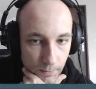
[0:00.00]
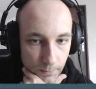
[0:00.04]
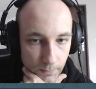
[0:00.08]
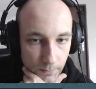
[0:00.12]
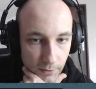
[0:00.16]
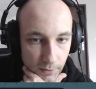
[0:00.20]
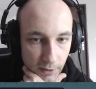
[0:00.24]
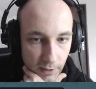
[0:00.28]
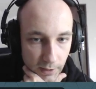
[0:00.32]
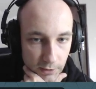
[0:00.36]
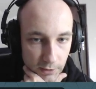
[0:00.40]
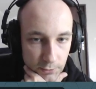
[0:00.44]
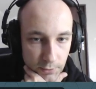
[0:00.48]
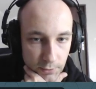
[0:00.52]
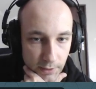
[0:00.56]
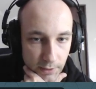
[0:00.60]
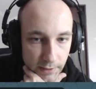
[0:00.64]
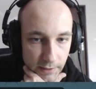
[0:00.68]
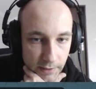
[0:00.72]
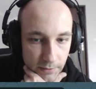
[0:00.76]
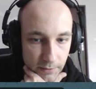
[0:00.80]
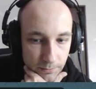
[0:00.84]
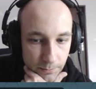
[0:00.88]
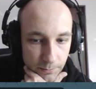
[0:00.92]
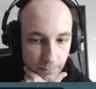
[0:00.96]
We actually
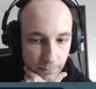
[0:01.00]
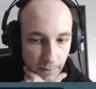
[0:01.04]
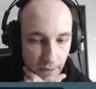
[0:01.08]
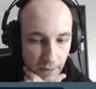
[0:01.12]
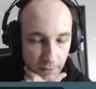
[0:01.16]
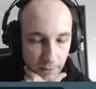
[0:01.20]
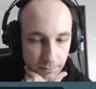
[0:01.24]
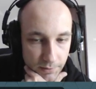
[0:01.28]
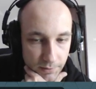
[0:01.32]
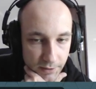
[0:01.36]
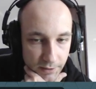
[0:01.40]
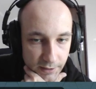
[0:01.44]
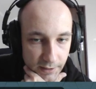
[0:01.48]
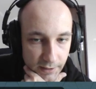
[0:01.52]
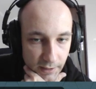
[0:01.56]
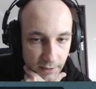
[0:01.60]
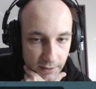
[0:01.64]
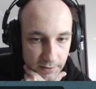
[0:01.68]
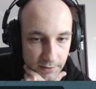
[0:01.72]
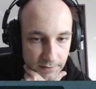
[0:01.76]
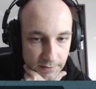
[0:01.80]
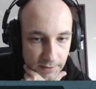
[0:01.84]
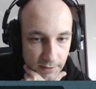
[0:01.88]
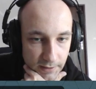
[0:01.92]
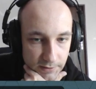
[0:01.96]
can buy
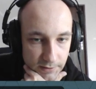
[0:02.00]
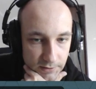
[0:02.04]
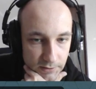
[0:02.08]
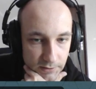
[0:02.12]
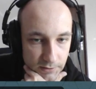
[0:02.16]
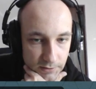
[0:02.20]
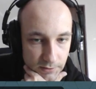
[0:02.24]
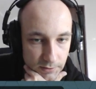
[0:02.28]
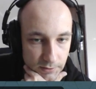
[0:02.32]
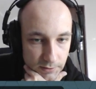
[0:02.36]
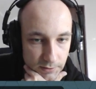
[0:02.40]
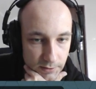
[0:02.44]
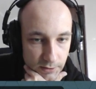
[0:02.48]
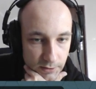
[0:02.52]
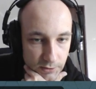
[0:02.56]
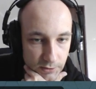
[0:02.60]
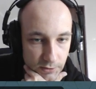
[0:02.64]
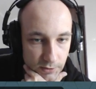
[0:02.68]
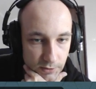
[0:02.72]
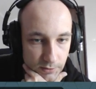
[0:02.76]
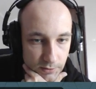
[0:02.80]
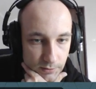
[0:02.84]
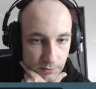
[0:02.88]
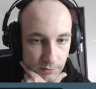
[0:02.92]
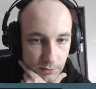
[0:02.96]
brigades as the
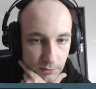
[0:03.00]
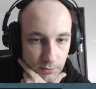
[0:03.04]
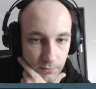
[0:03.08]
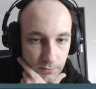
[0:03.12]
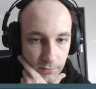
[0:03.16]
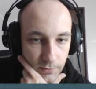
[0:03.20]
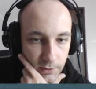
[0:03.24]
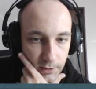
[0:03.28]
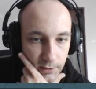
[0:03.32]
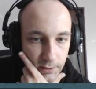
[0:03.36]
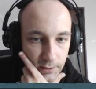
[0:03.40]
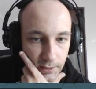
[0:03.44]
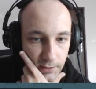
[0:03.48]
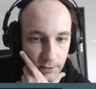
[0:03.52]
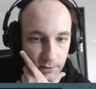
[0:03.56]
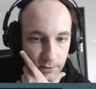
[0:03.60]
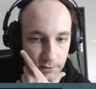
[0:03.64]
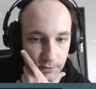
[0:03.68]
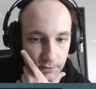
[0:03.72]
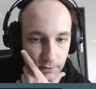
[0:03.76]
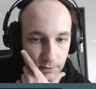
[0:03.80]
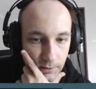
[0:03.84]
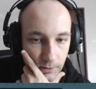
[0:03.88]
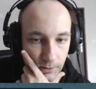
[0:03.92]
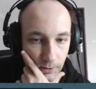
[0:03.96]

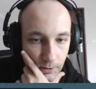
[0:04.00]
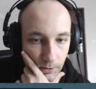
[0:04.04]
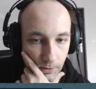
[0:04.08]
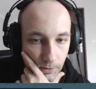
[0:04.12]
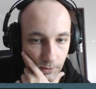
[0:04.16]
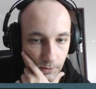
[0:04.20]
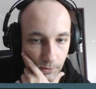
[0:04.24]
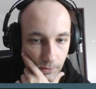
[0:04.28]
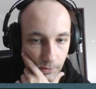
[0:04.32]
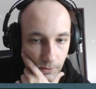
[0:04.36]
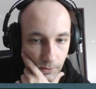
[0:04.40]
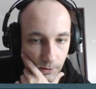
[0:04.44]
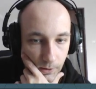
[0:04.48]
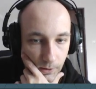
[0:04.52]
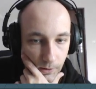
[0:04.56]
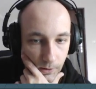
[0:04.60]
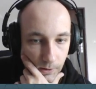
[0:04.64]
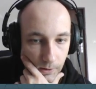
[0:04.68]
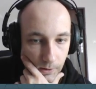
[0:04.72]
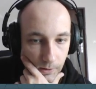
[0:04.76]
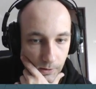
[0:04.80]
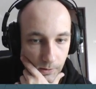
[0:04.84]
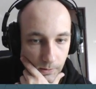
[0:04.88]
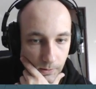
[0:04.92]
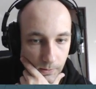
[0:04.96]
Confederates.
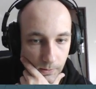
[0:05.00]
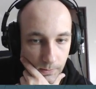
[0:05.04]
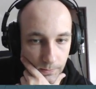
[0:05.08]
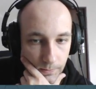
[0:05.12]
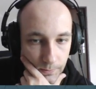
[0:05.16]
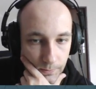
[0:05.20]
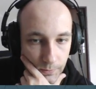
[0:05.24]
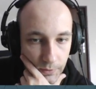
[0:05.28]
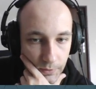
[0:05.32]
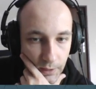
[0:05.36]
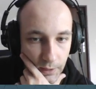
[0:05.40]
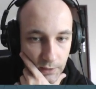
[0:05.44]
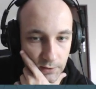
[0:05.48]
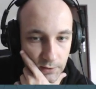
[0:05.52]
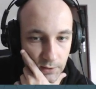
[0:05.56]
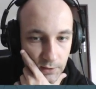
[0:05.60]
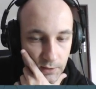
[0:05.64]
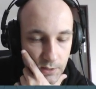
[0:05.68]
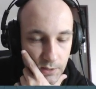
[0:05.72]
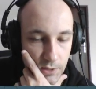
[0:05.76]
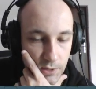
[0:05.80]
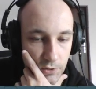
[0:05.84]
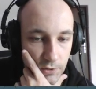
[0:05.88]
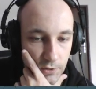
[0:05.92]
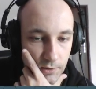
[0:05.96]
That's an
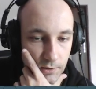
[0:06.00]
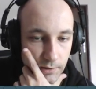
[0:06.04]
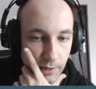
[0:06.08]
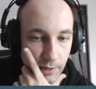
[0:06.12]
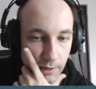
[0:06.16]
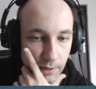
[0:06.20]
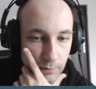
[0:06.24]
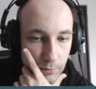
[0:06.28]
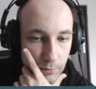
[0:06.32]
HQ I